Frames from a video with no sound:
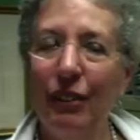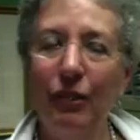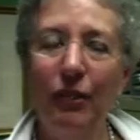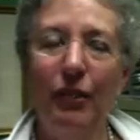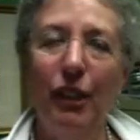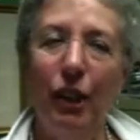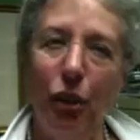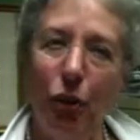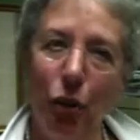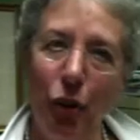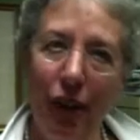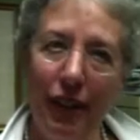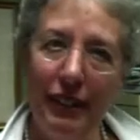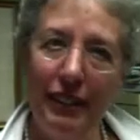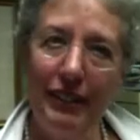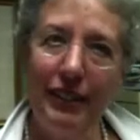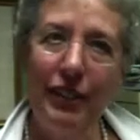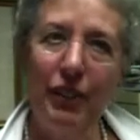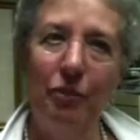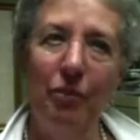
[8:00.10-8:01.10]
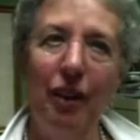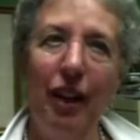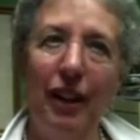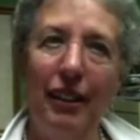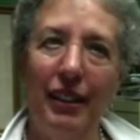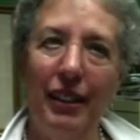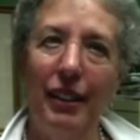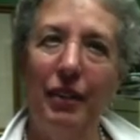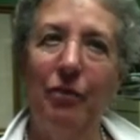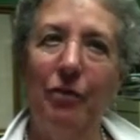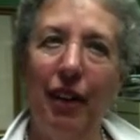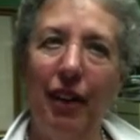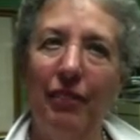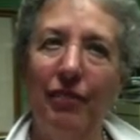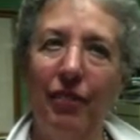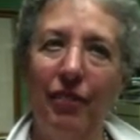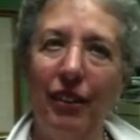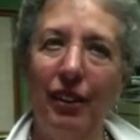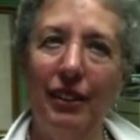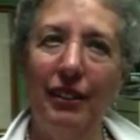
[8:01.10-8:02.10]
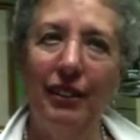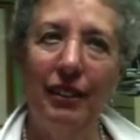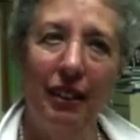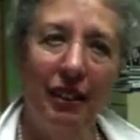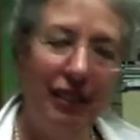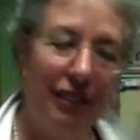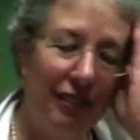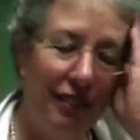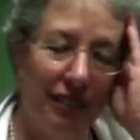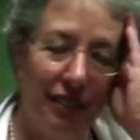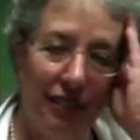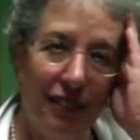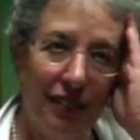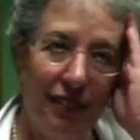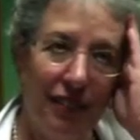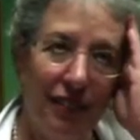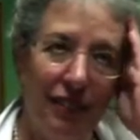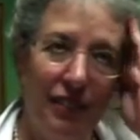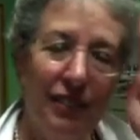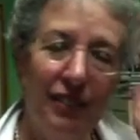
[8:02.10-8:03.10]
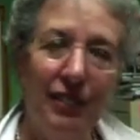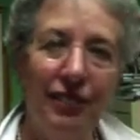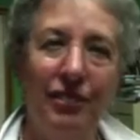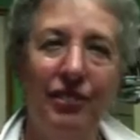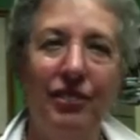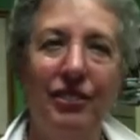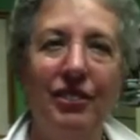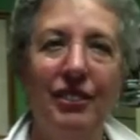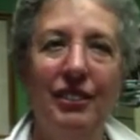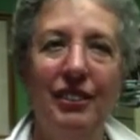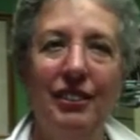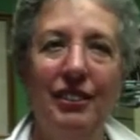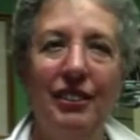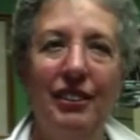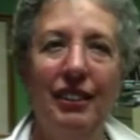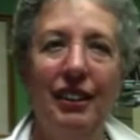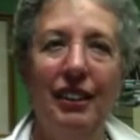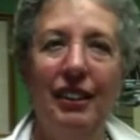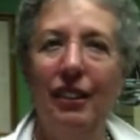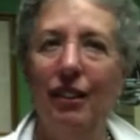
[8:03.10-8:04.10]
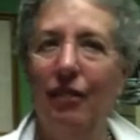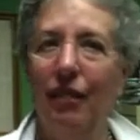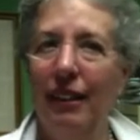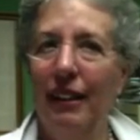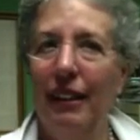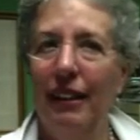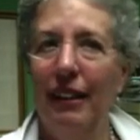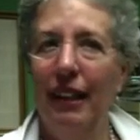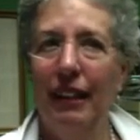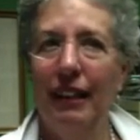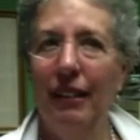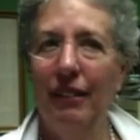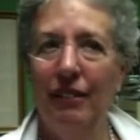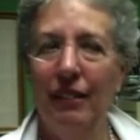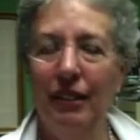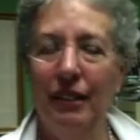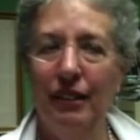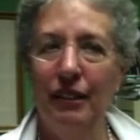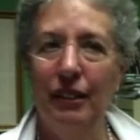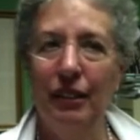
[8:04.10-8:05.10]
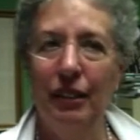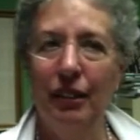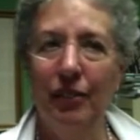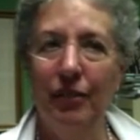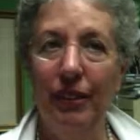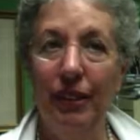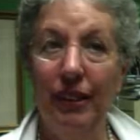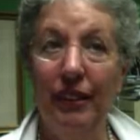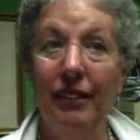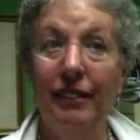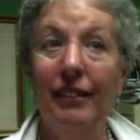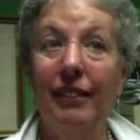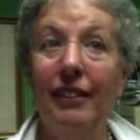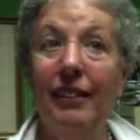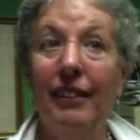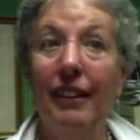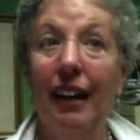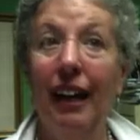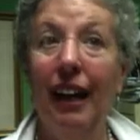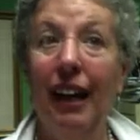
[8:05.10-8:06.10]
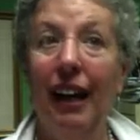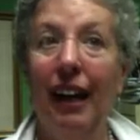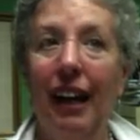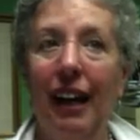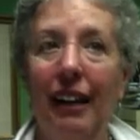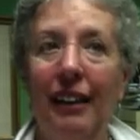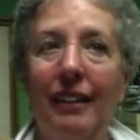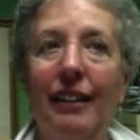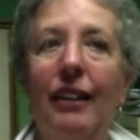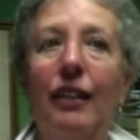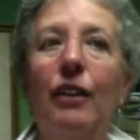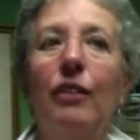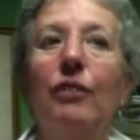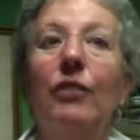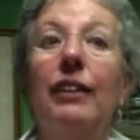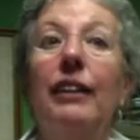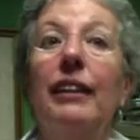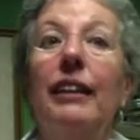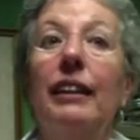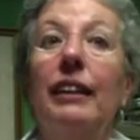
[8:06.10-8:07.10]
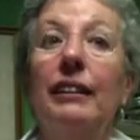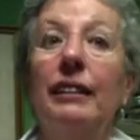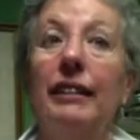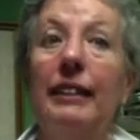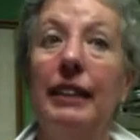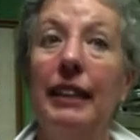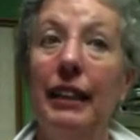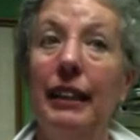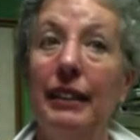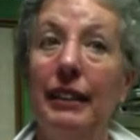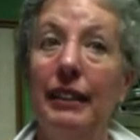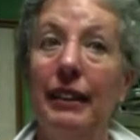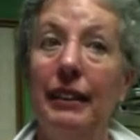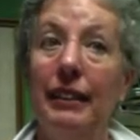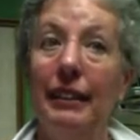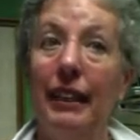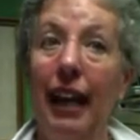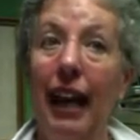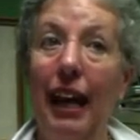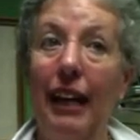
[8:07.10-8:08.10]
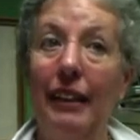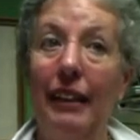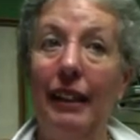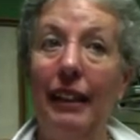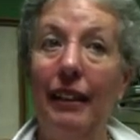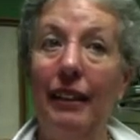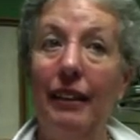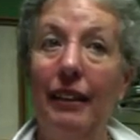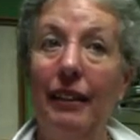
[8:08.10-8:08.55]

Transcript: it with a question mark in my voice. Oof, no wonder they don't listen to me. With this additional data,